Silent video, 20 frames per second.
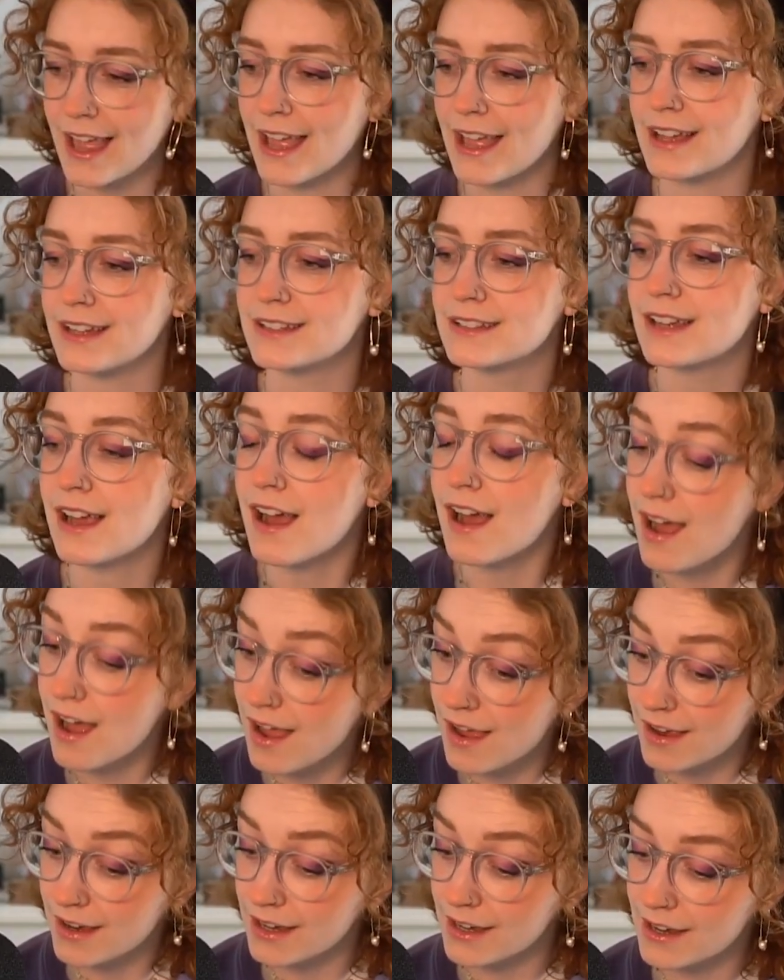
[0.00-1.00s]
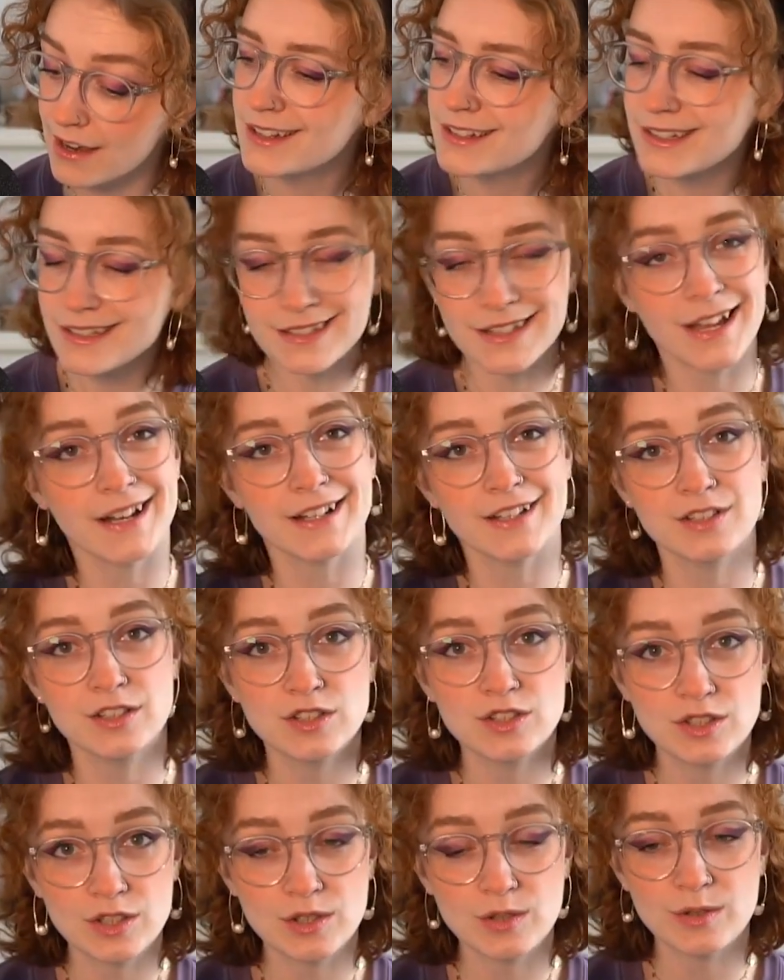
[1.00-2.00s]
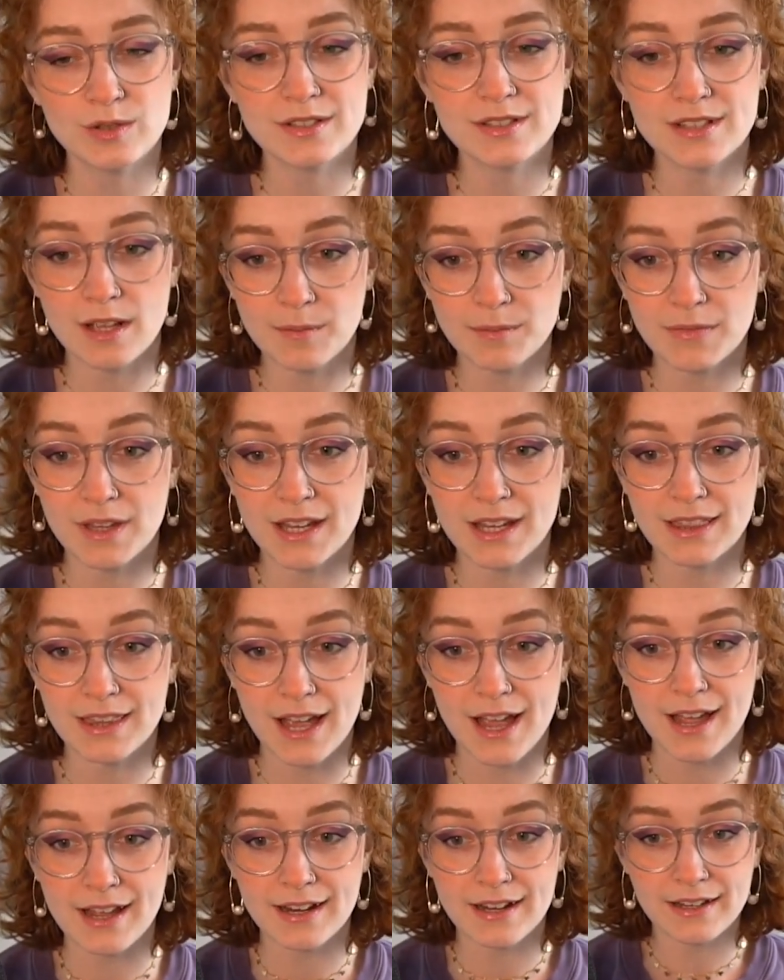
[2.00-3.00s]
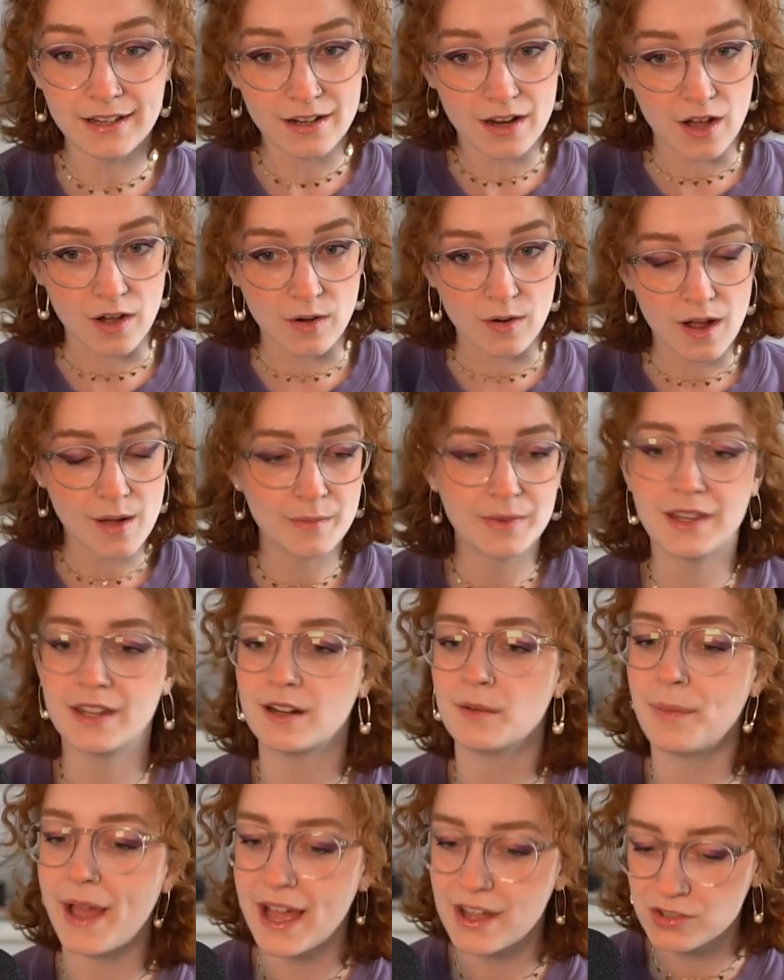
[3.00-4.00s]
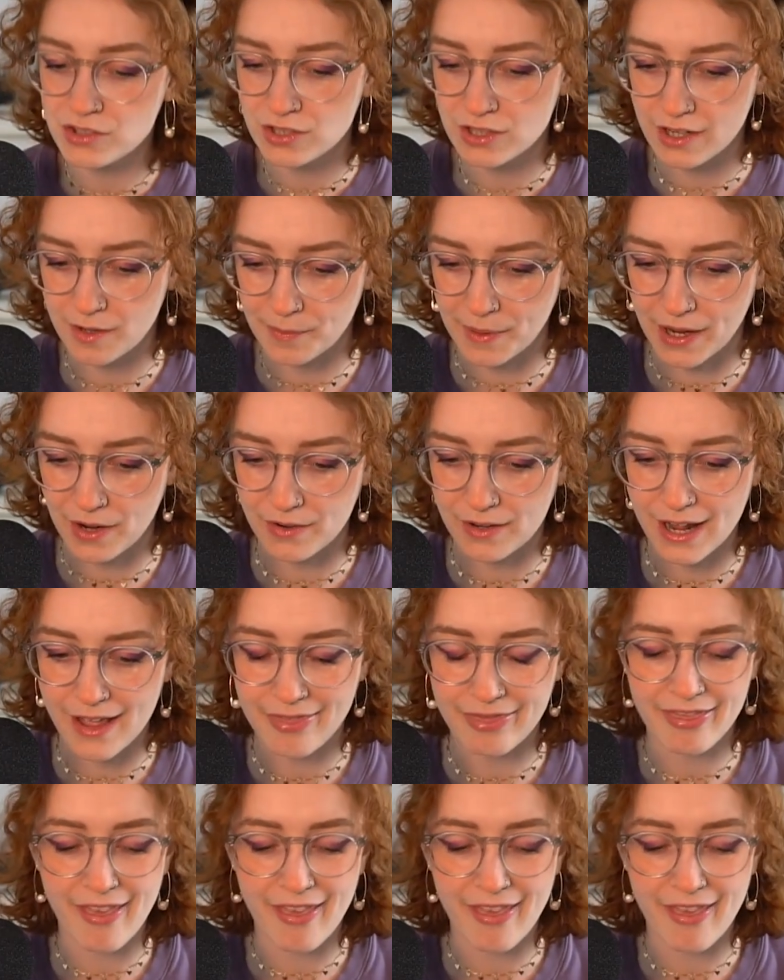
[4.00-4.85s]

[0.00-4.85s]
and I decided to do something that, you know, I'm a little passionate about, and